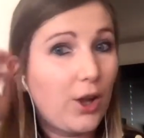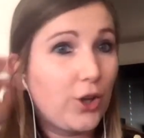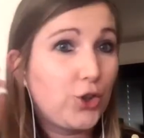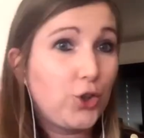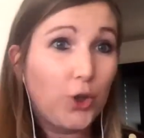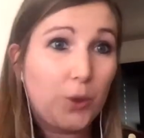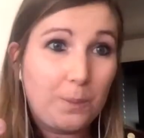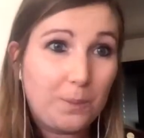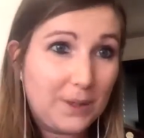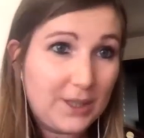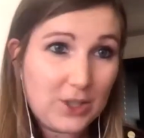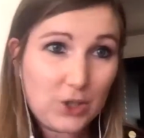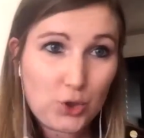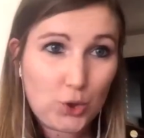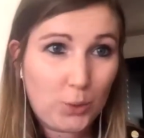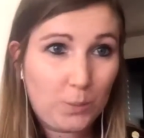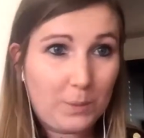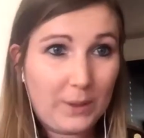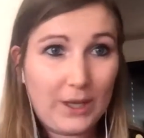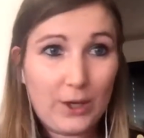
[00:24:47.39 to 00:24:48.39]
Europeans
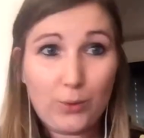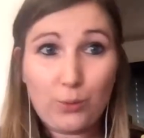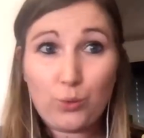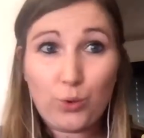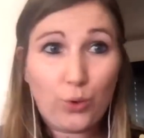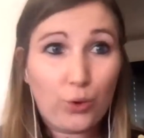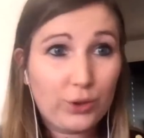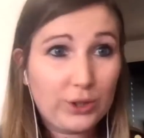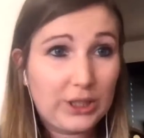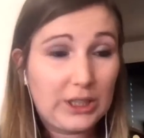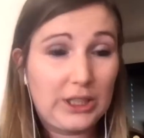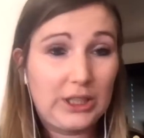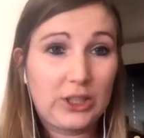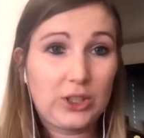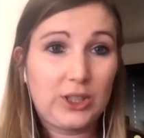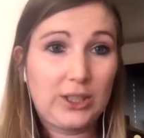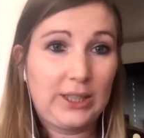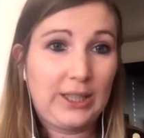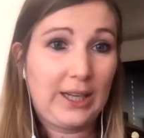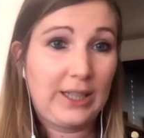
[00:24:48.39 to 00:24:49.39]
could play a role
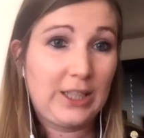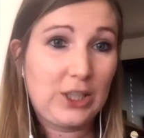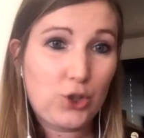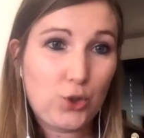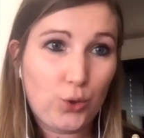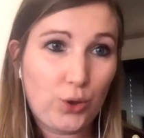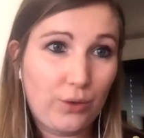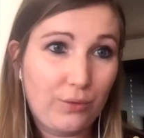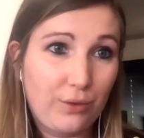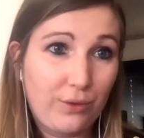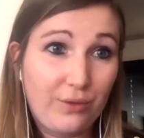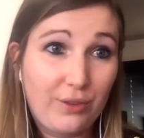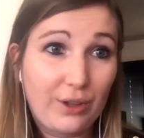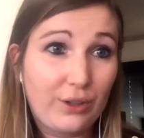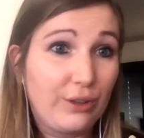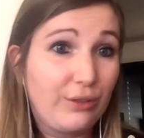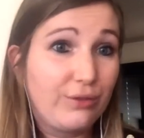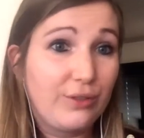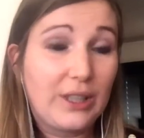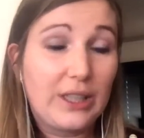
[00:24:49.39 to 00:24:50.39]
here in any sort of a
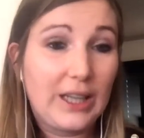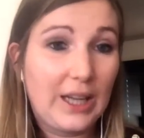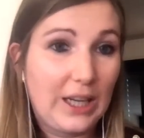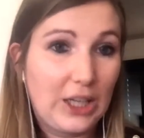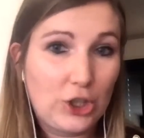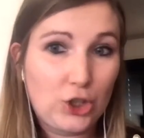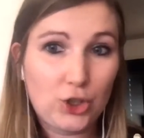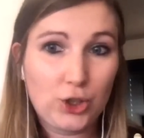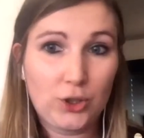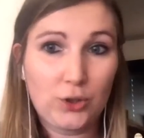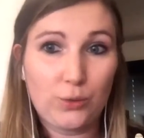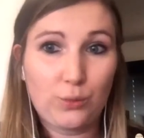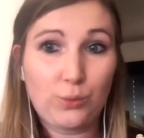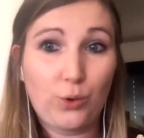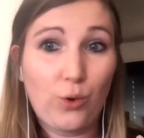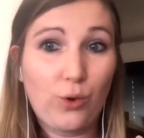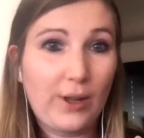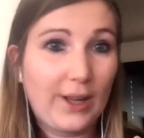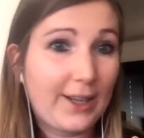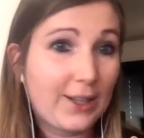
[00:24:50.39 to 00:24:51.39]
verification
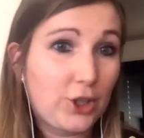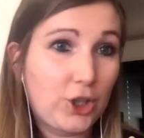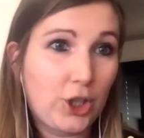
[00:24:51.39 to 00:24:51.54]
role.